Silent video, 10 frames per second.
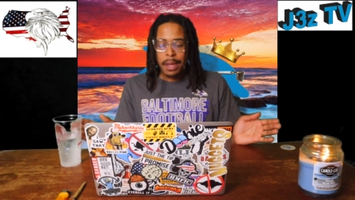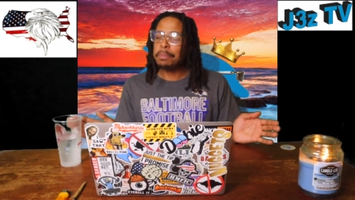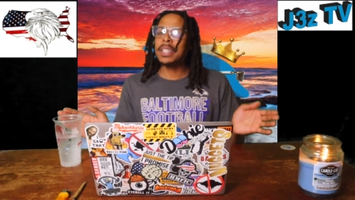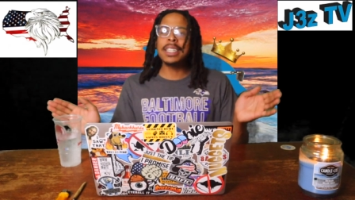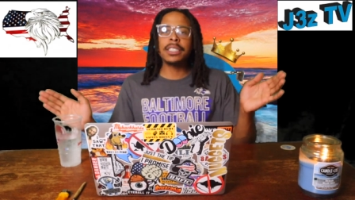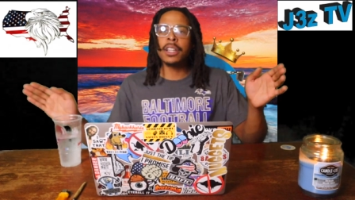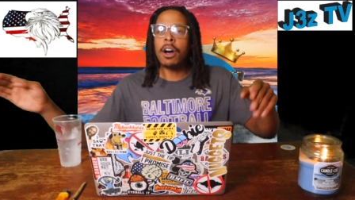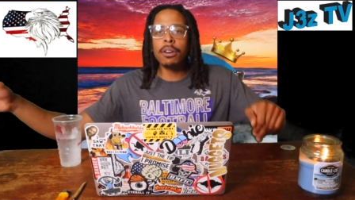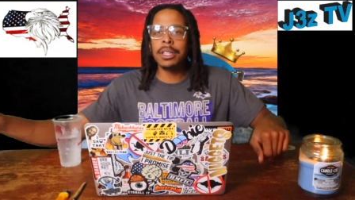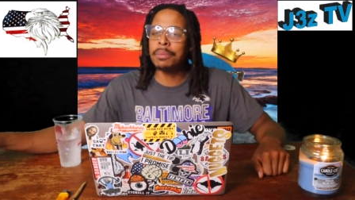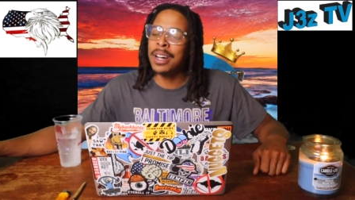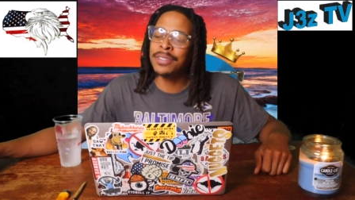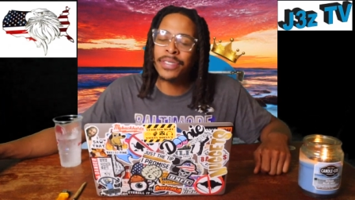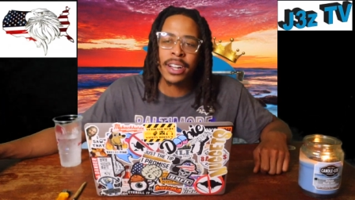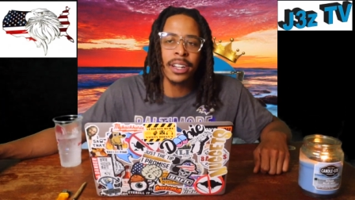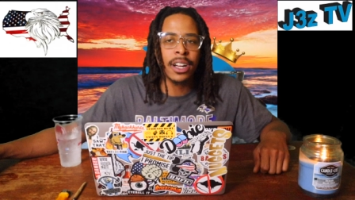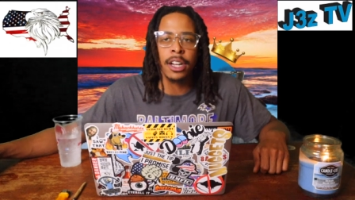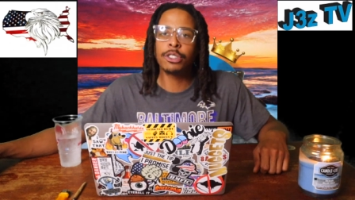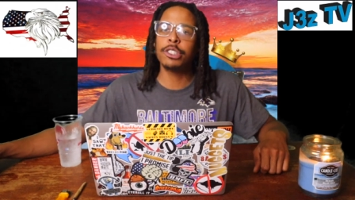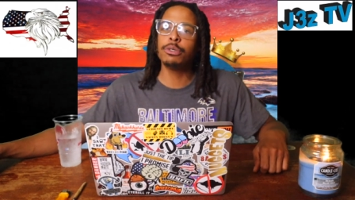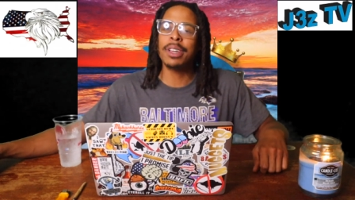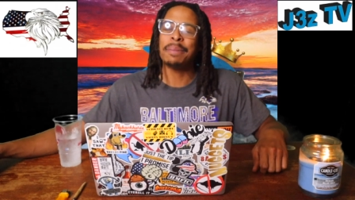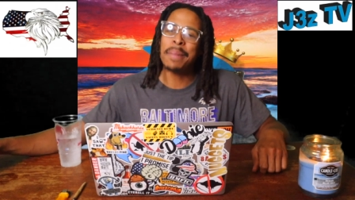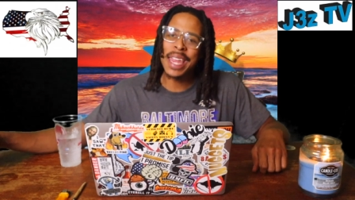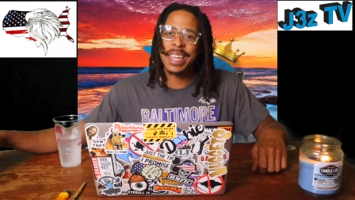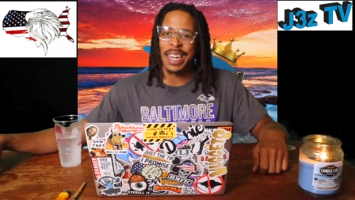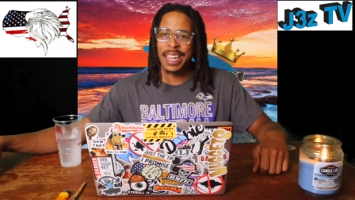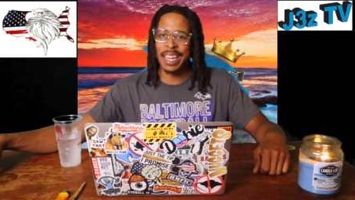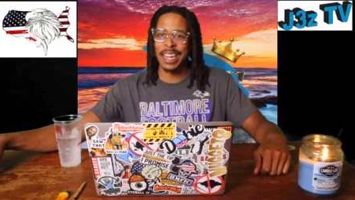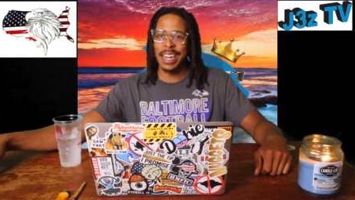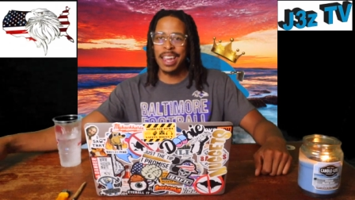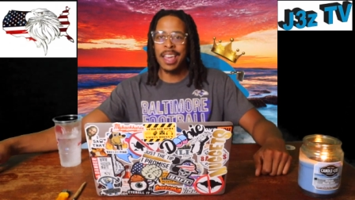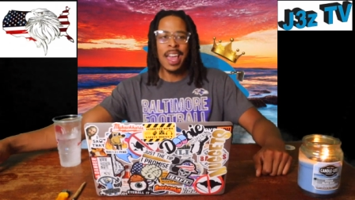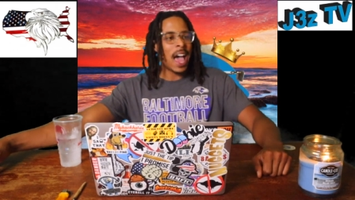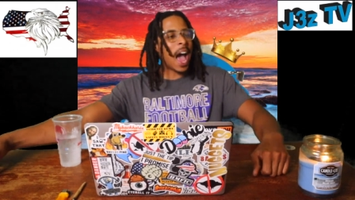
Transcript: But this the only motherfucking country you can make it in, nigga.